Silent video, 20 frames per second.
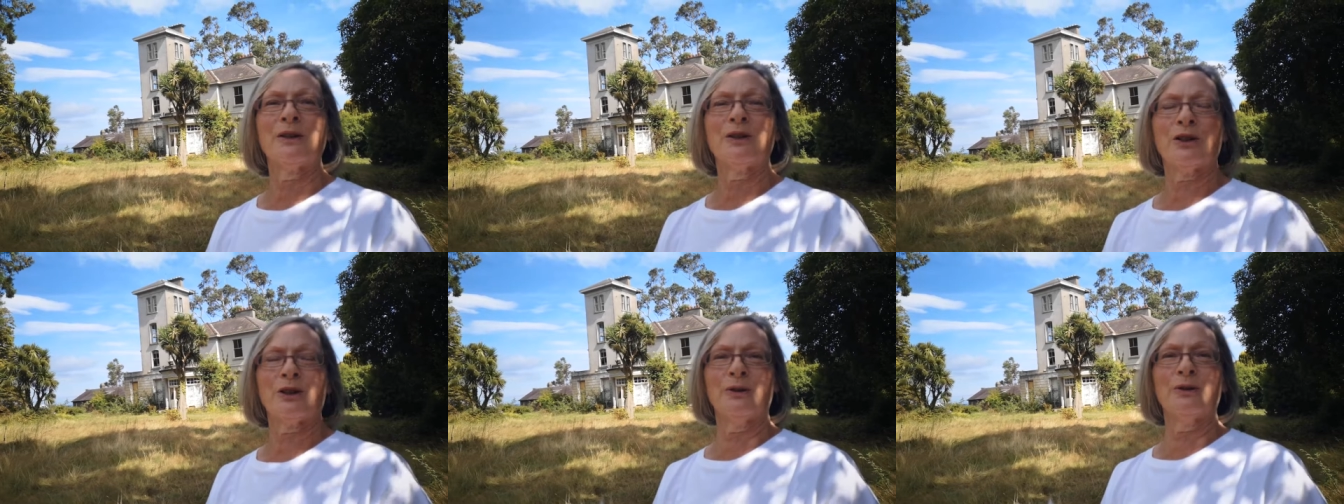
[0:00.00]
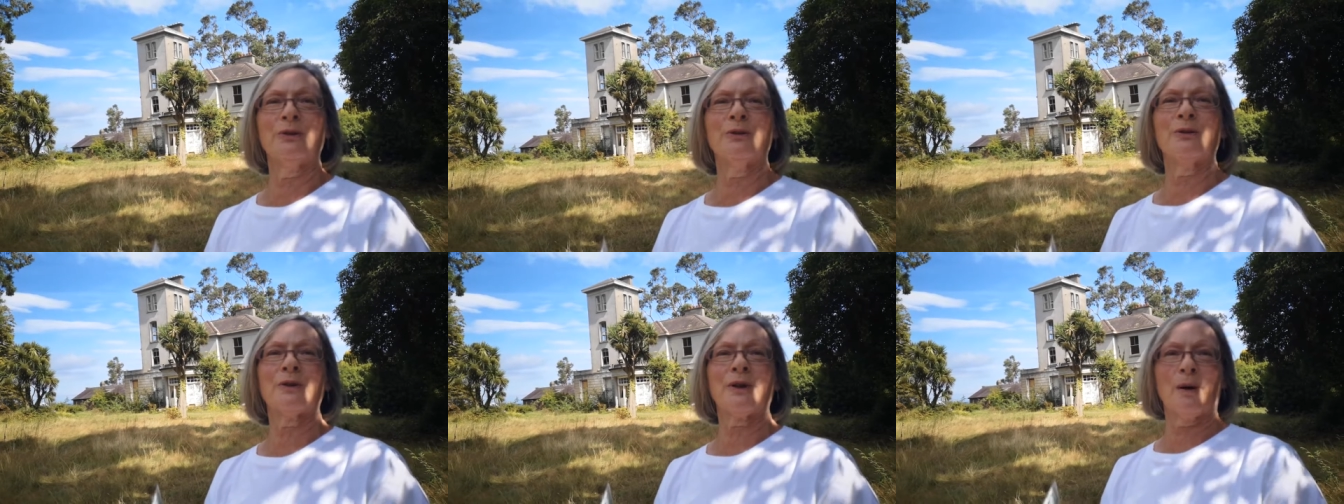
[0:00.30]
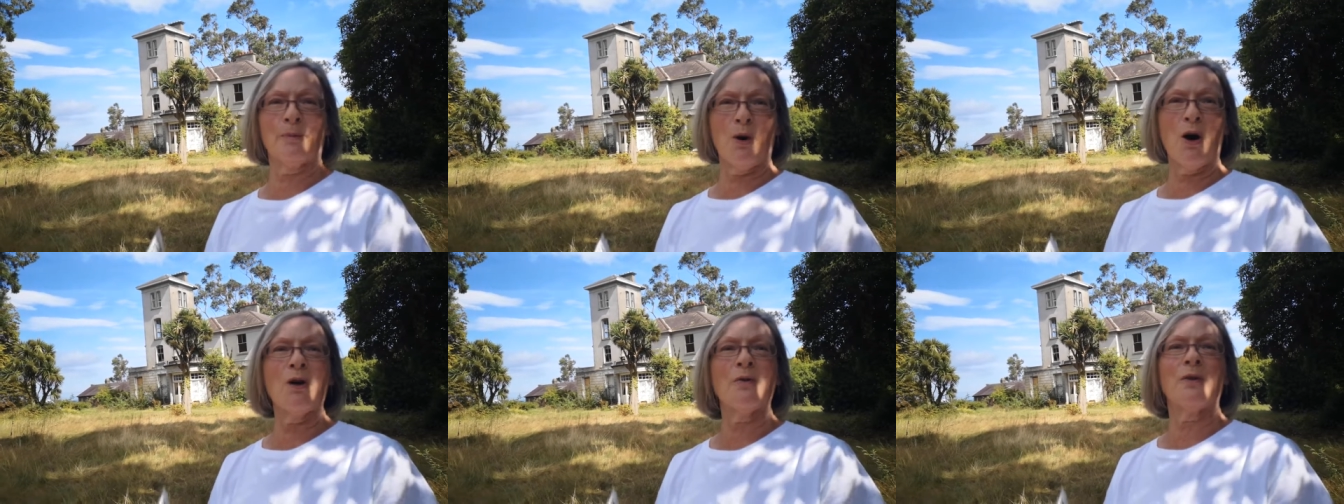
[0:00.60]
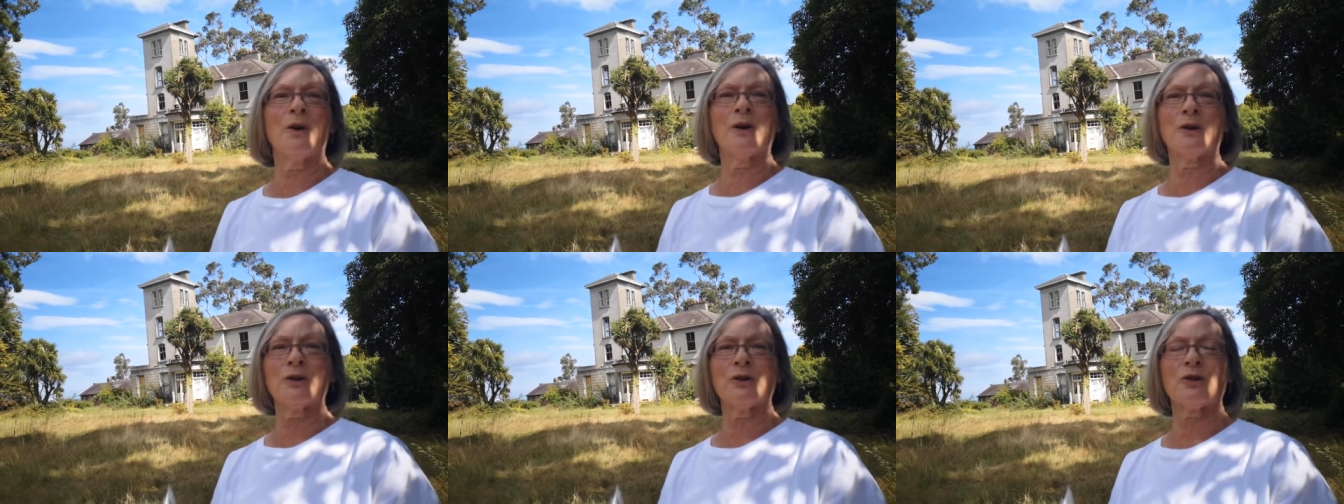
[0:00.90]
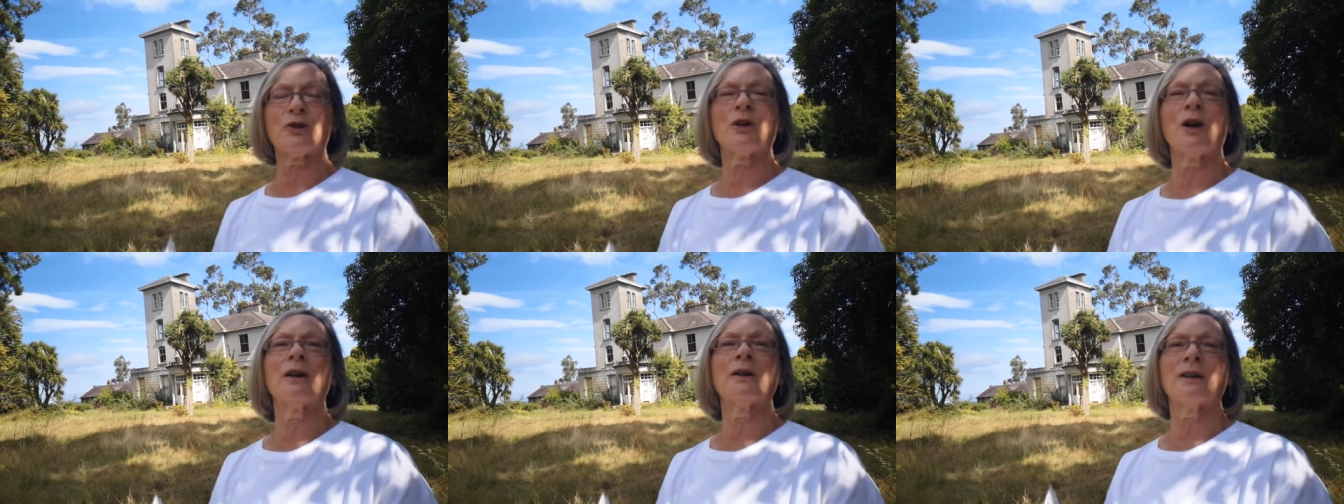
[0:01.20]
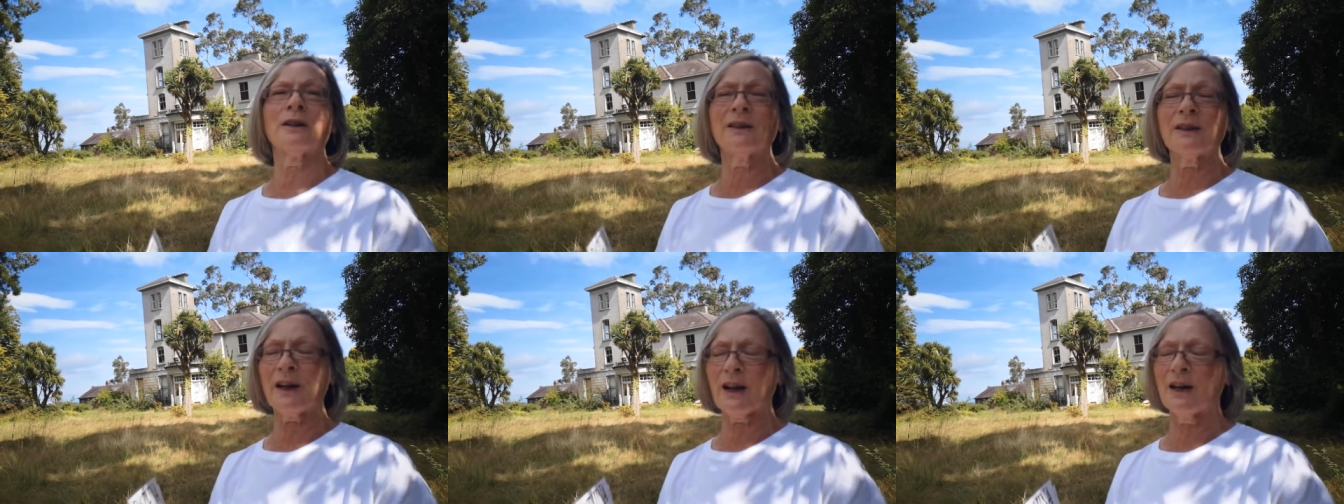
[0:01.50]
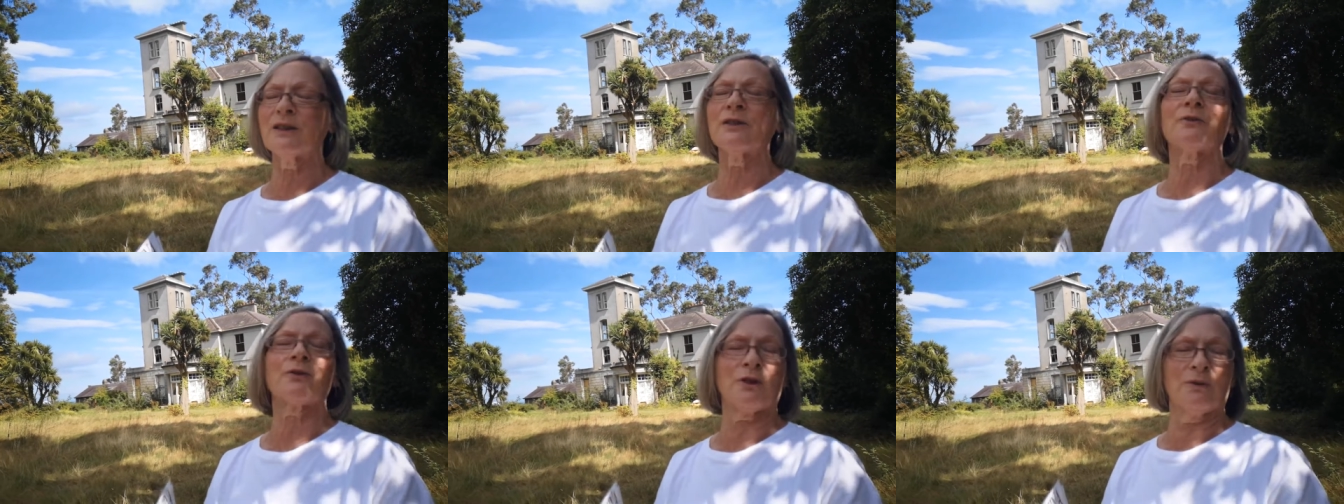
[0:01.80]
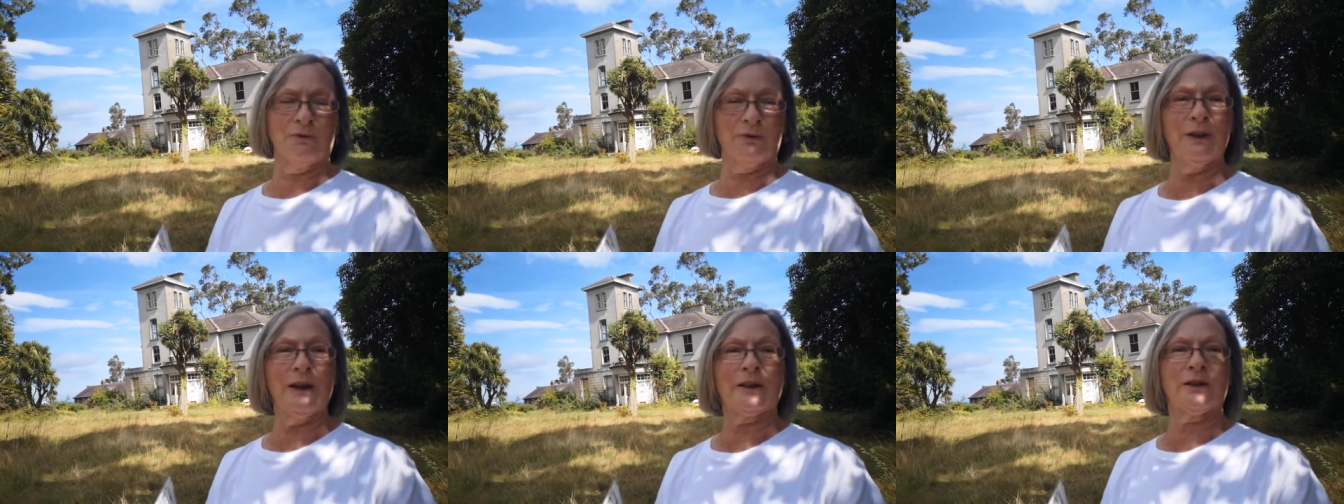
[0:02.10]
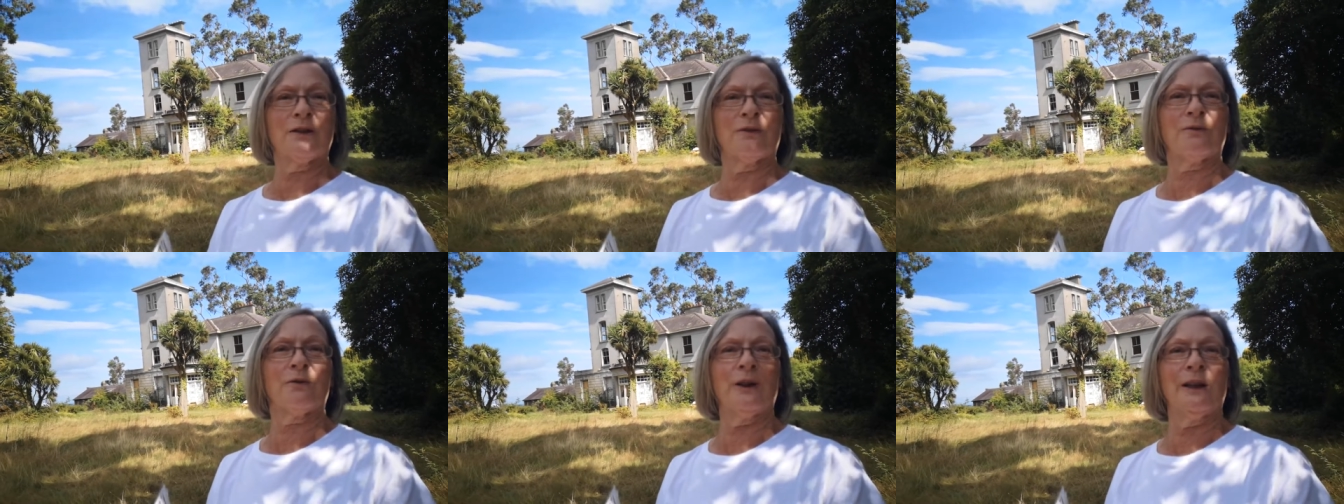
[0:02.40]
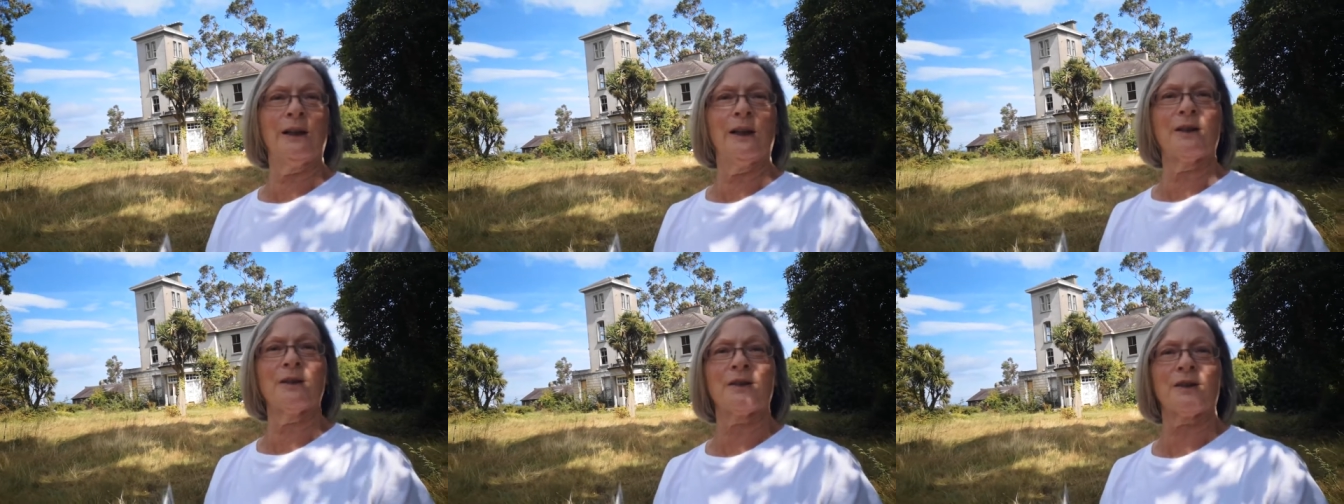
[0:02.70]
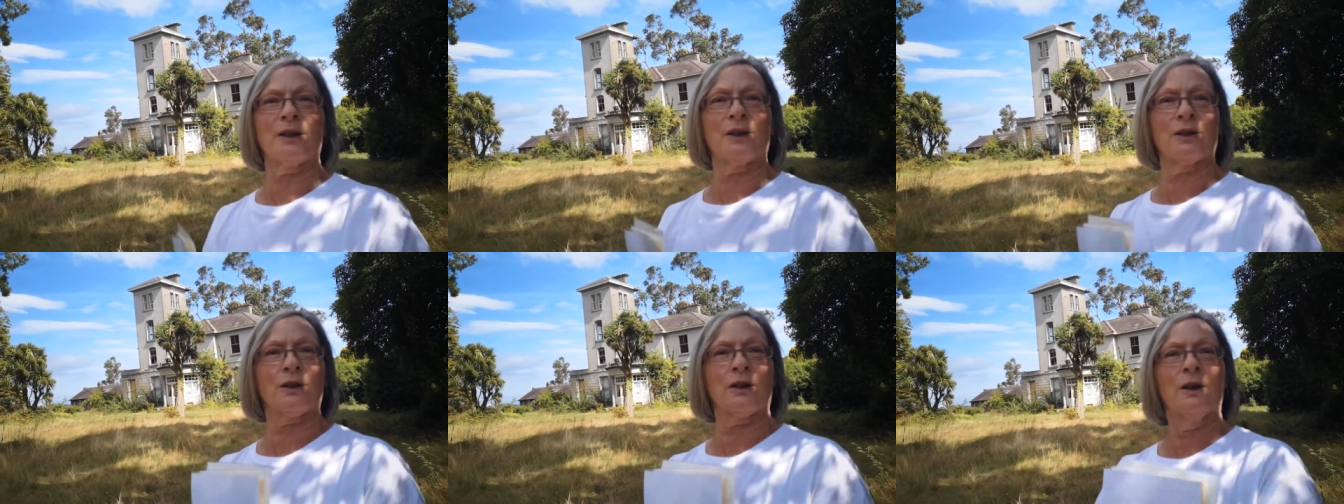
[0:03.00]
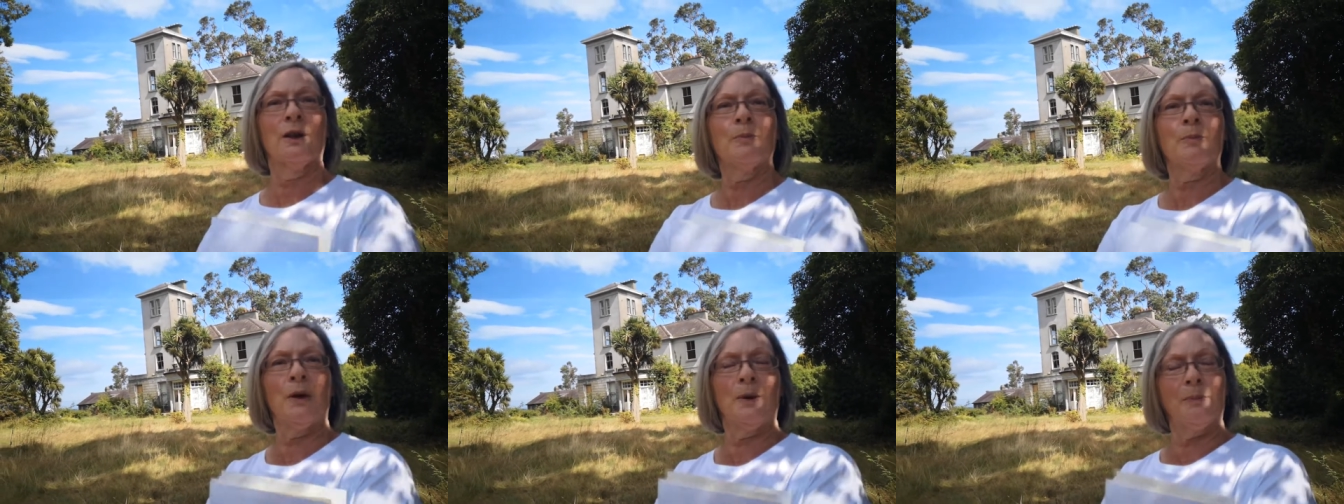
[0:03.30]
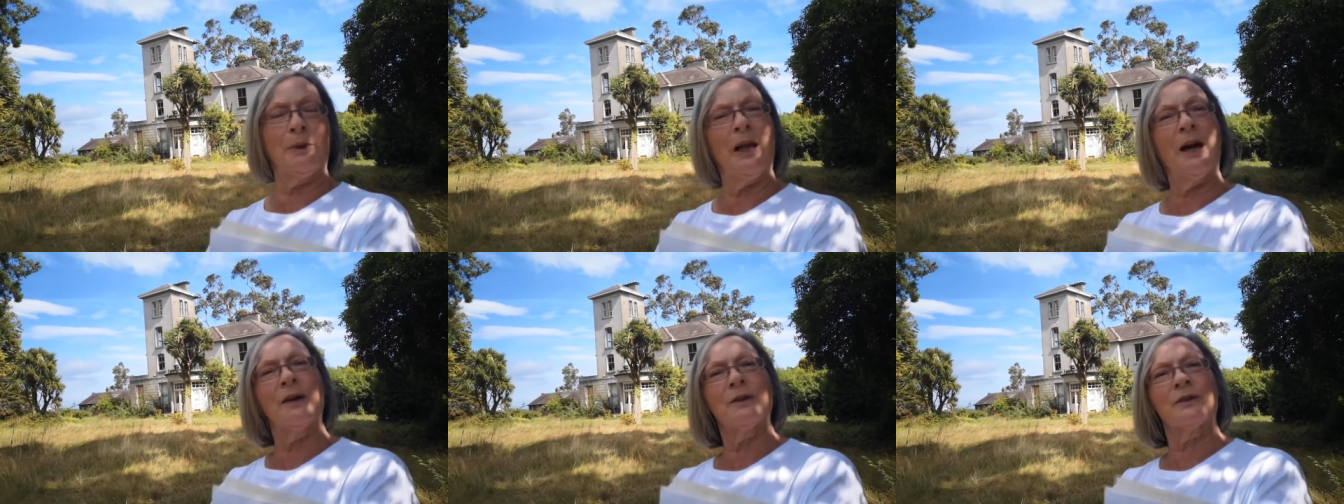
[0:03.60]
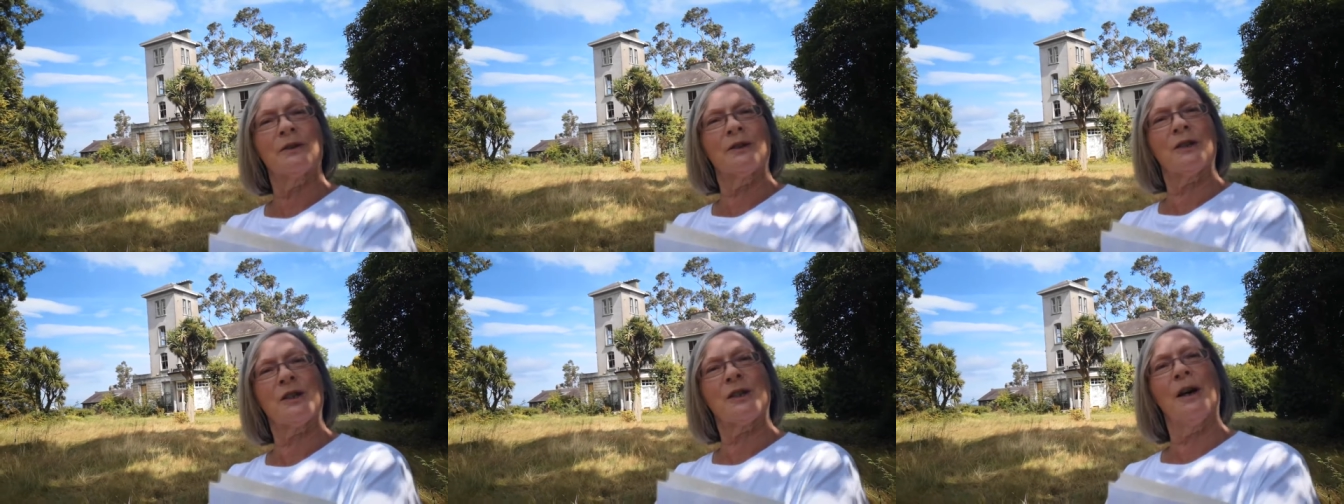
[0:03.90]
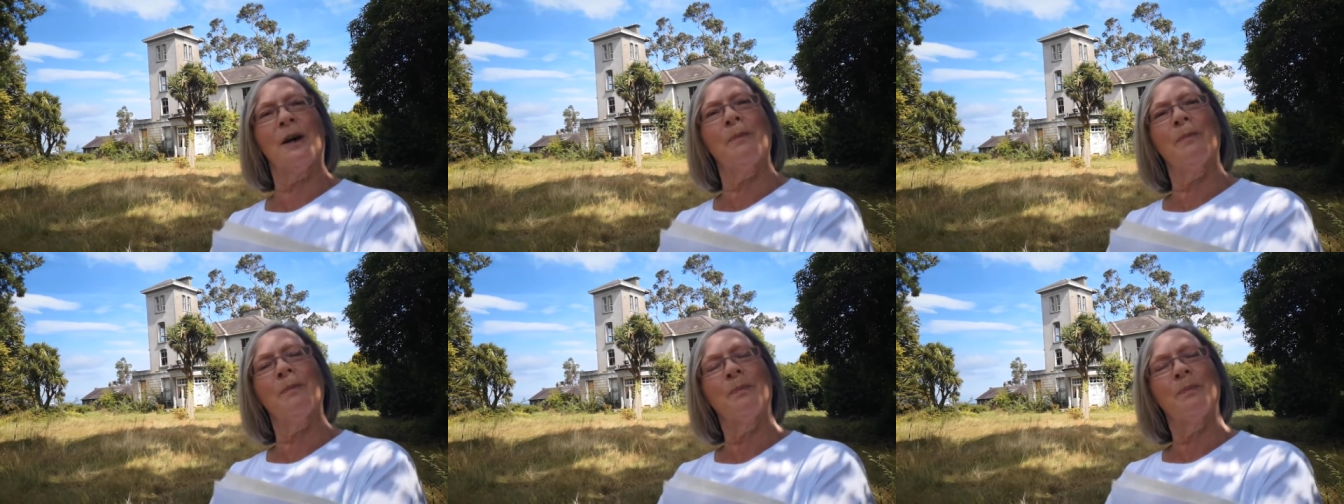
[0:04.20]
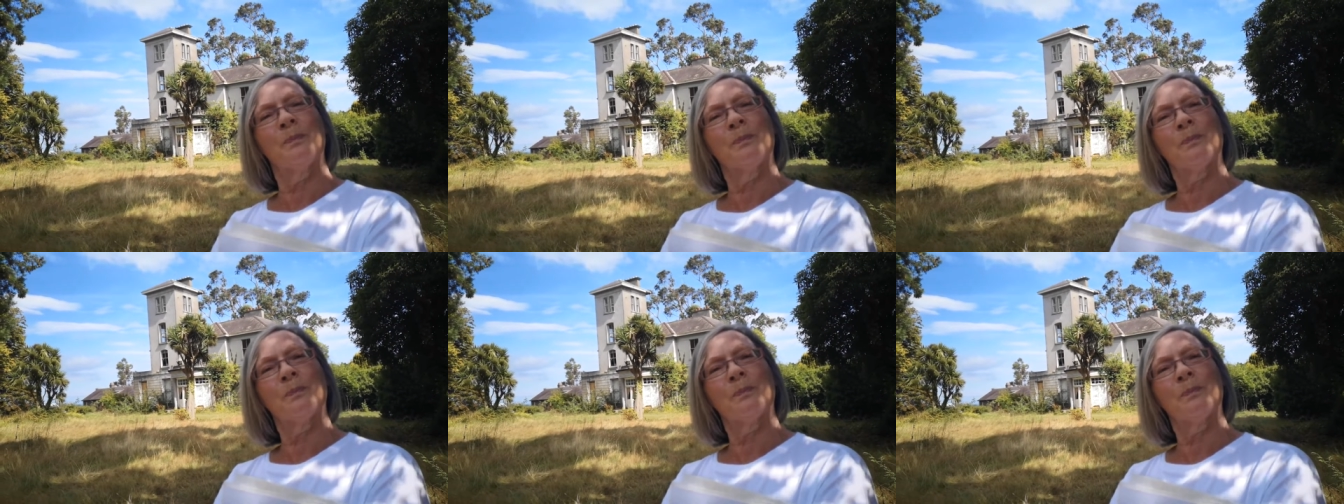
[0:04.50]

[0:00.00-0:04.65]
to come off hunger strike, and the kind of conflicted feelings that people had at the time.